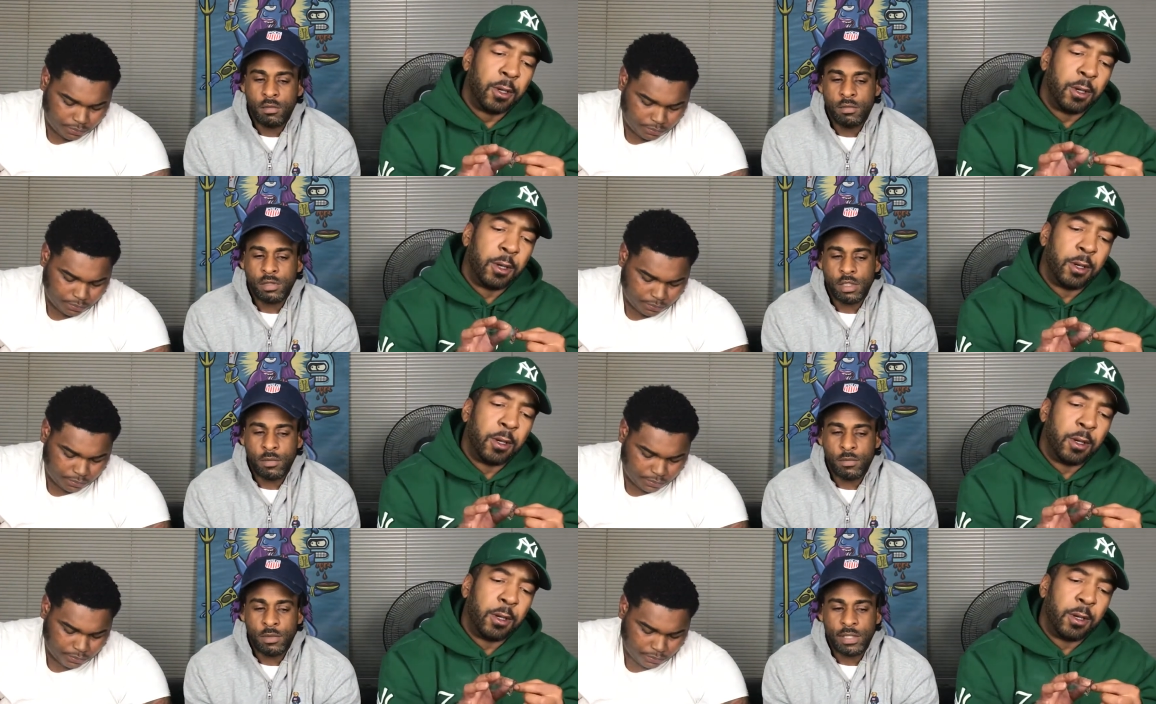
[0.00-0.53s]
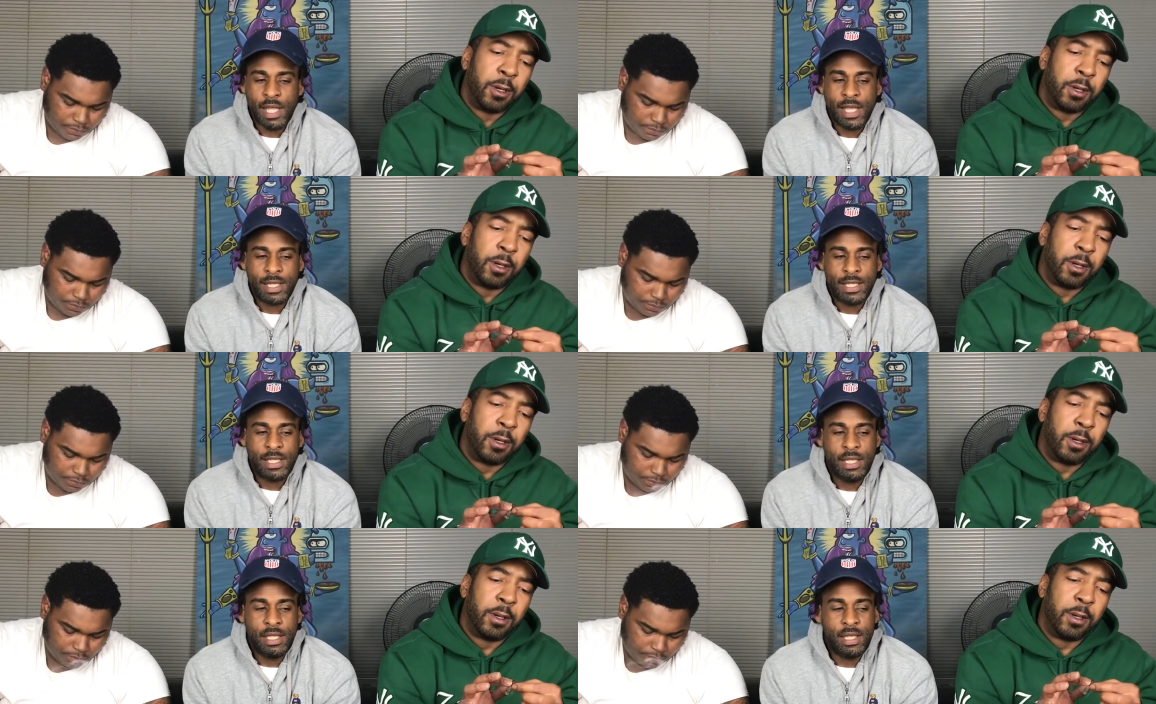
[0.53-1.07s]
Speaker 1: so with that
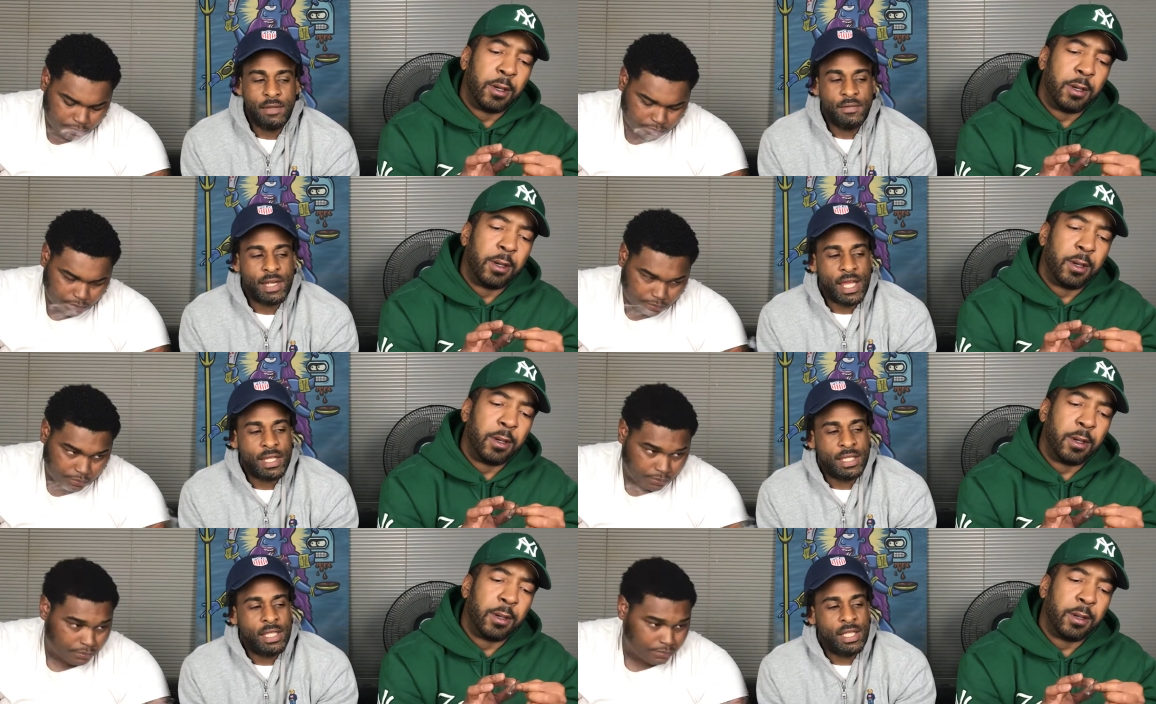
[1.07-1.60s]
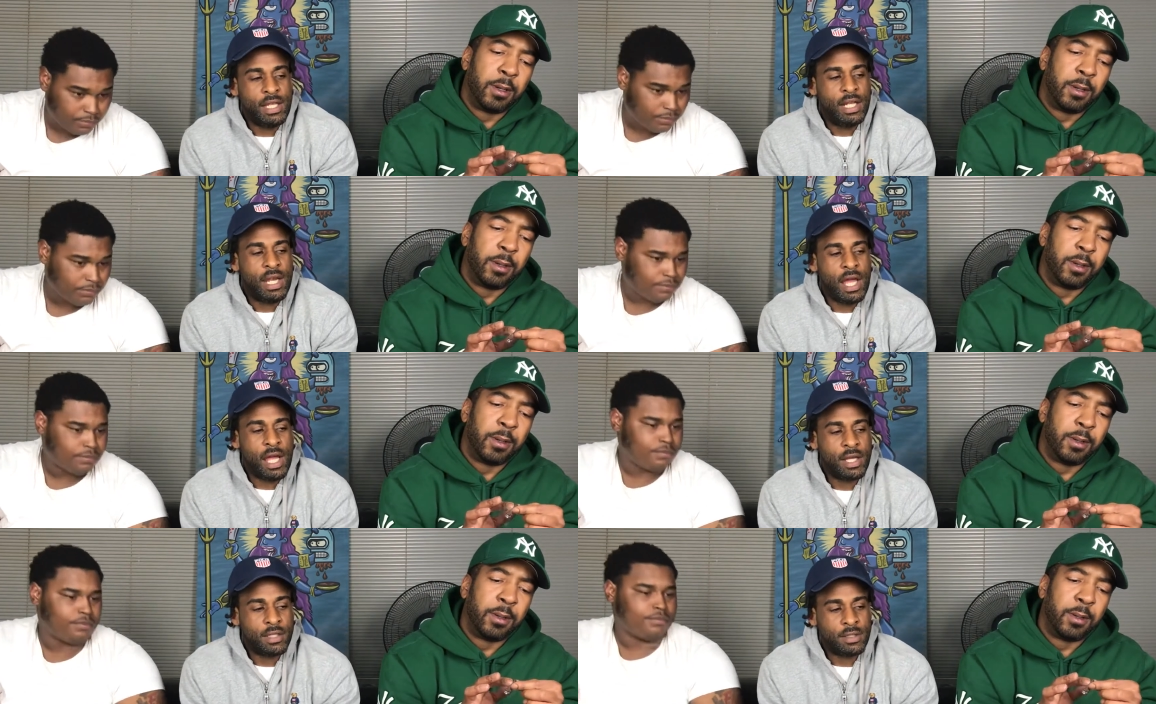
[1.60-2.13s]
key, even that key Glock,